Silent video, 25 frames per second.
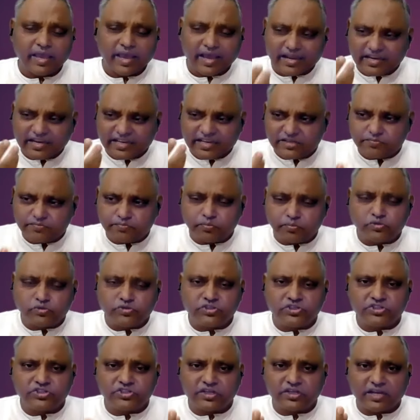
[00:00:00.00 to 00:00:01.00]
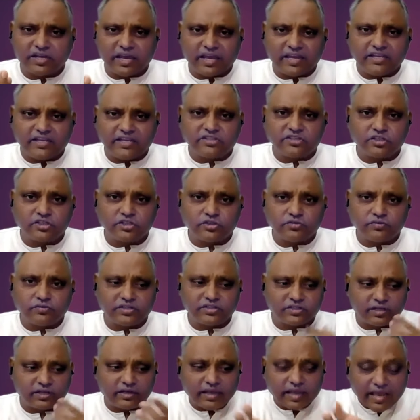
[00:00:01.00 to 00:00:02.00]
any position, any
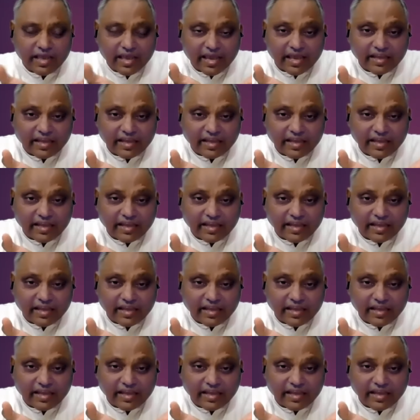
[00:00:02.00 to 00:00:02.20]
situation,